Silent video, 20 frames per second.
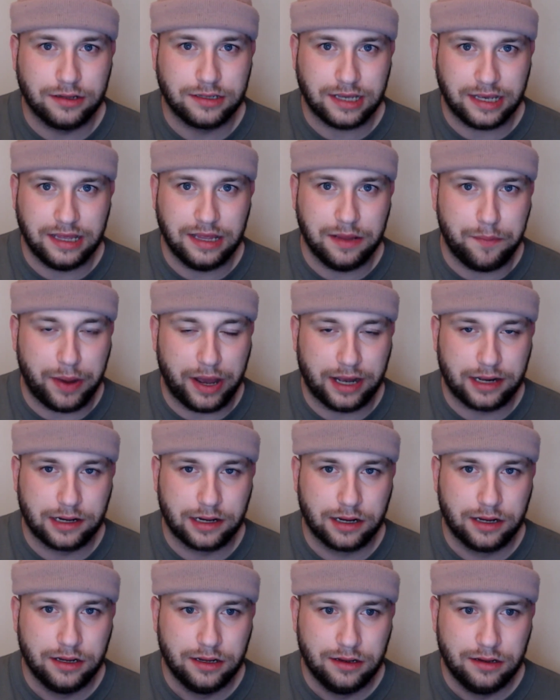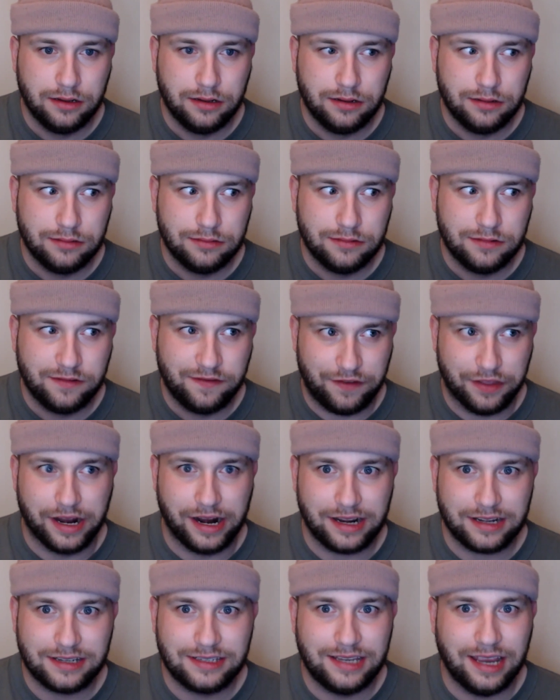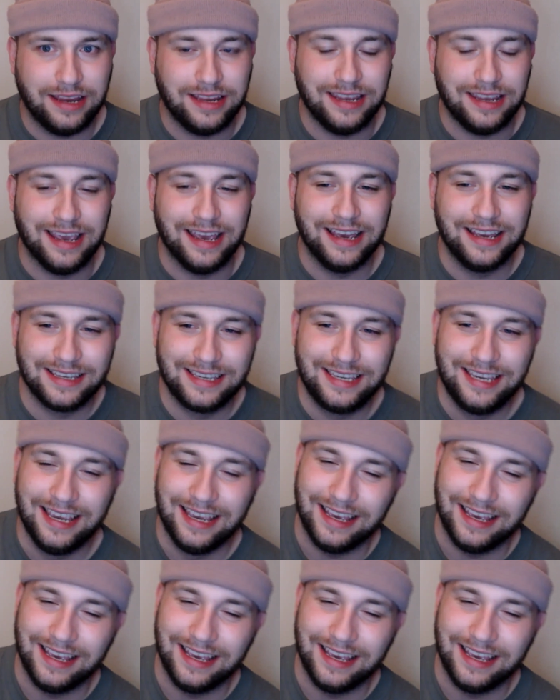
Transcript: in the bank for the next 10 years